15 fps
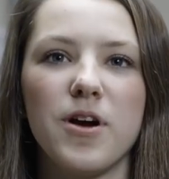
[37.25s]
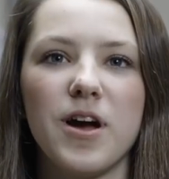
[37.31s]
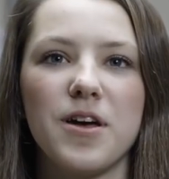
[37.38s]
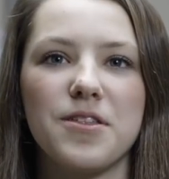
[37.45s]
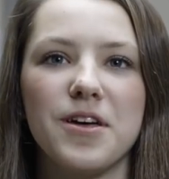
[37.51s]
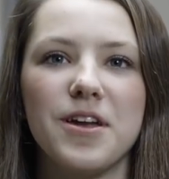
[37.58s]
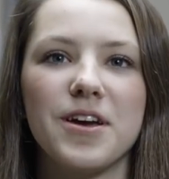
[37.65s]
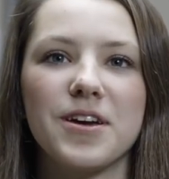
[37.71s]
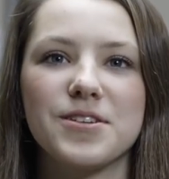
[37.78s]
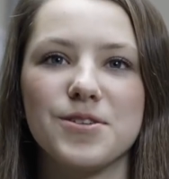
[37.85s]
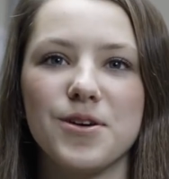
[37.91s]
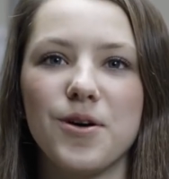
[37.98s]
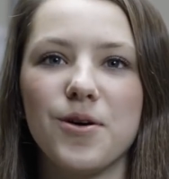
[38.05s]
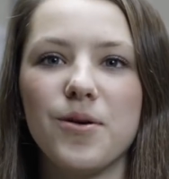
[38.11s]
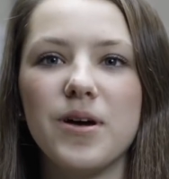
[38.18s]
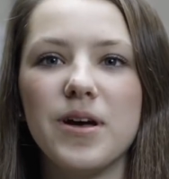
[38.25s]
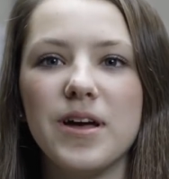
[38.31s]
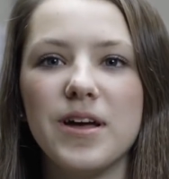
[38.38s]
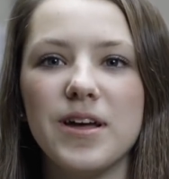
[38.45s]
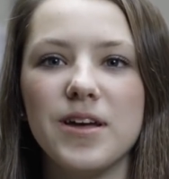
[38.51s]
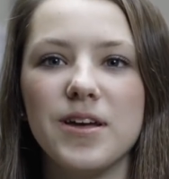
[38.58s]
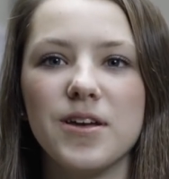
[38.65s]
very athletic, so
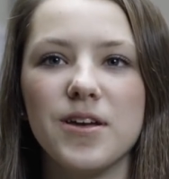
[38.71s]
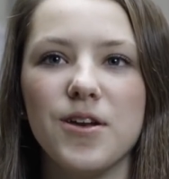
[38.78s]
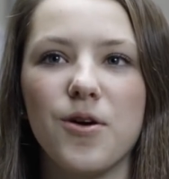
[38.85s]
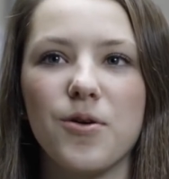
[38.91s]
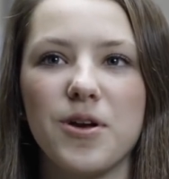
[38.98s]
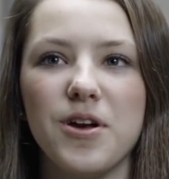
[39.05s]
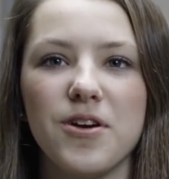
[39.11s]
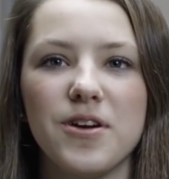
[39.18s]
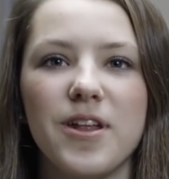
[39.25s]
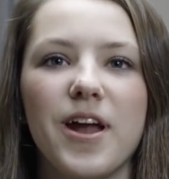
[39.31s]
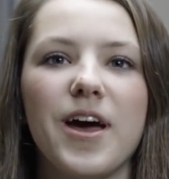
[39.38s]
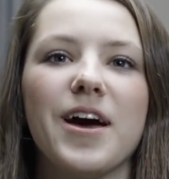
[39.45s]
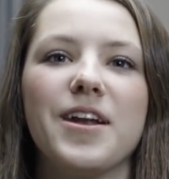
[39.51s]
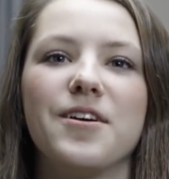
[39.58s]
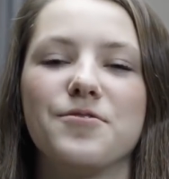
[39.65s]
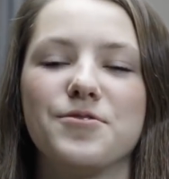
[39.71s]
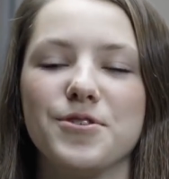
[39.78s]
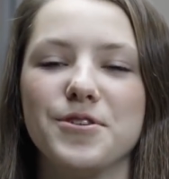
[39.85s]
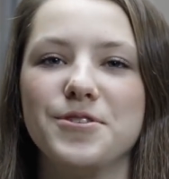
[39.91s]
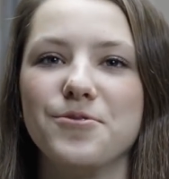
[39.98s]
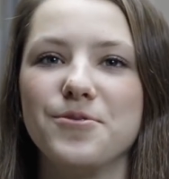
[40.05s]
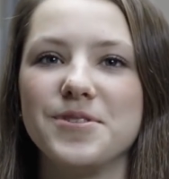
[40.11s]
hearing that I had to have
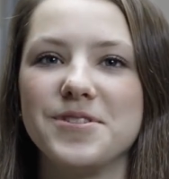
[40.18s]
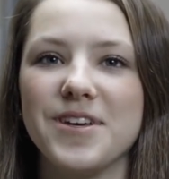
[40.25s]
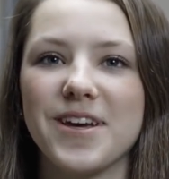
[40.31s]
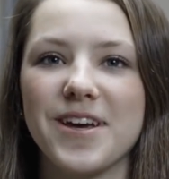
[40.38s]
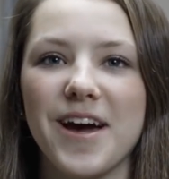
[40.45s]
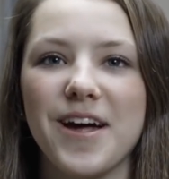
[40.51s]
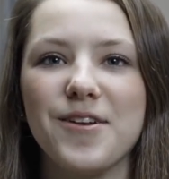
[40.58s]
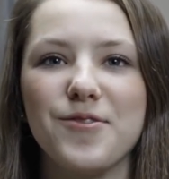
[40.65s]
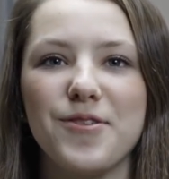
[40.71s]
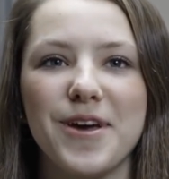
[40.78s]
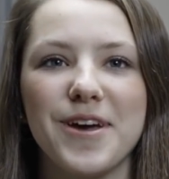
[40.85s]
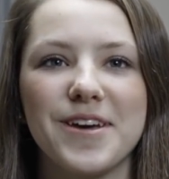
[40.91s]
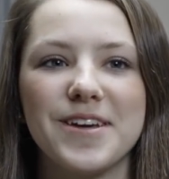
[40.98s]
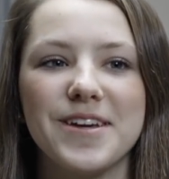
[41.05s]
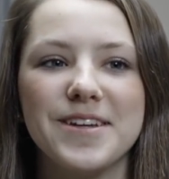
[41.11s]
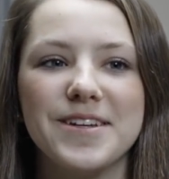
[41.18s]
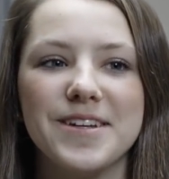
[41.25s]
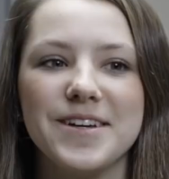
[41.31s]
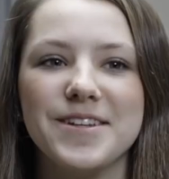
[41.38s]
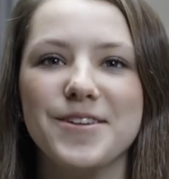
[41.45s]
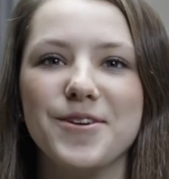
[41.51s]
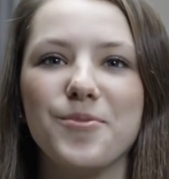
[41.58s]
surgery was kind of like
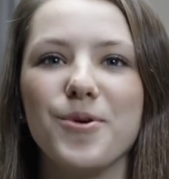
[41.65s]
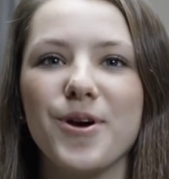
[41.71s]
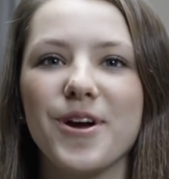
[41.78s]
a deal